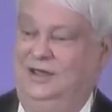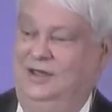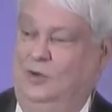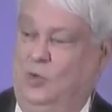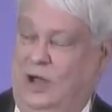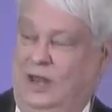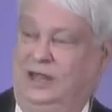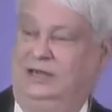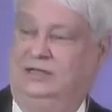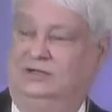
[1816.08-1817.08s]
while
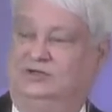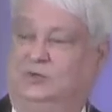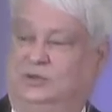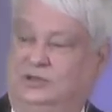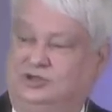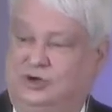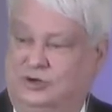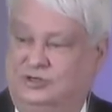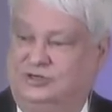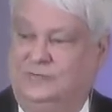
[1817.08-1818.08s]
he deals with the
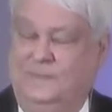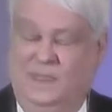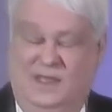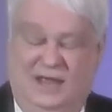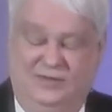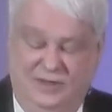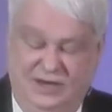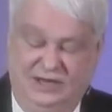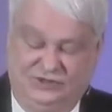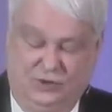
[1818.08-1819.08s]
church and then
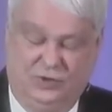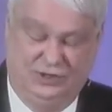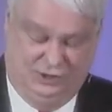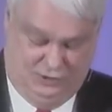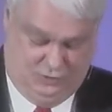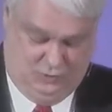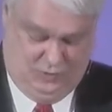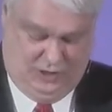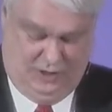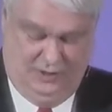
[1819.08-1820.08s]
he's going to
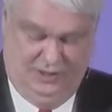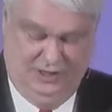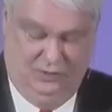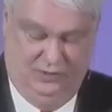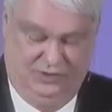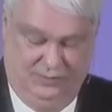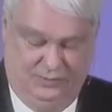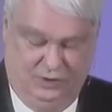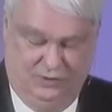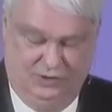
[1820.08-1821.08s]
uh, deal with them
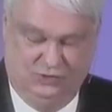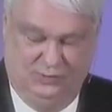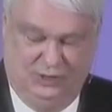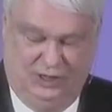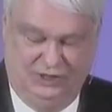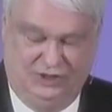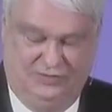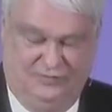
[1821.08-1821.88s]
during the tribulation.